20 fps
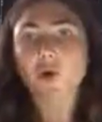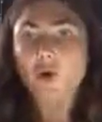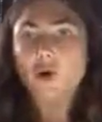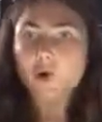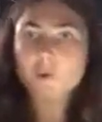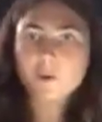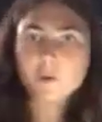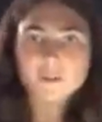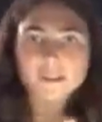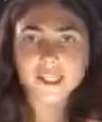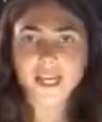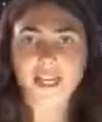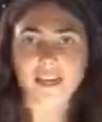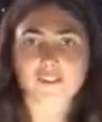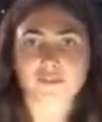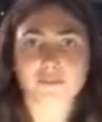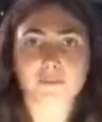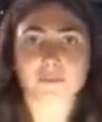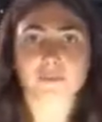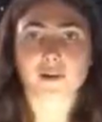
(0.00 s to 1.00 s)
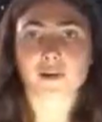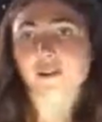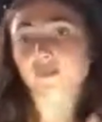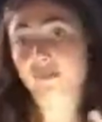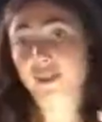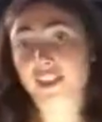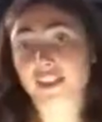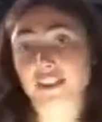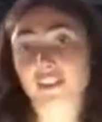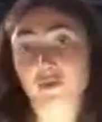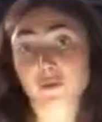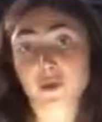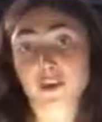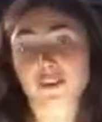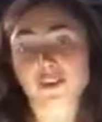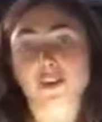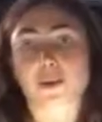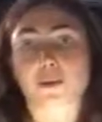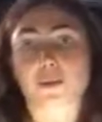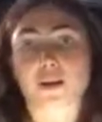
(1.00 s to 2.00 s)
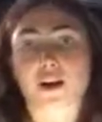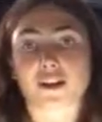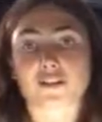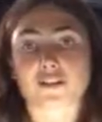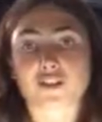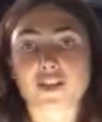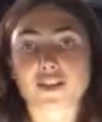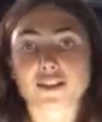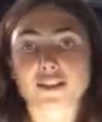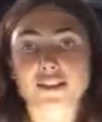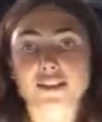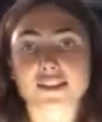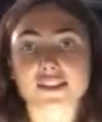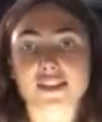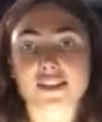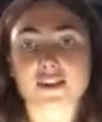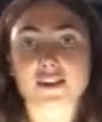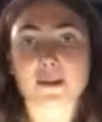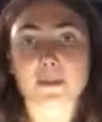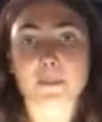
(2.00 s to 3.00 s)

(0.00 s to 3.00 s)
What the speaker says: almost kind of because of personal preference.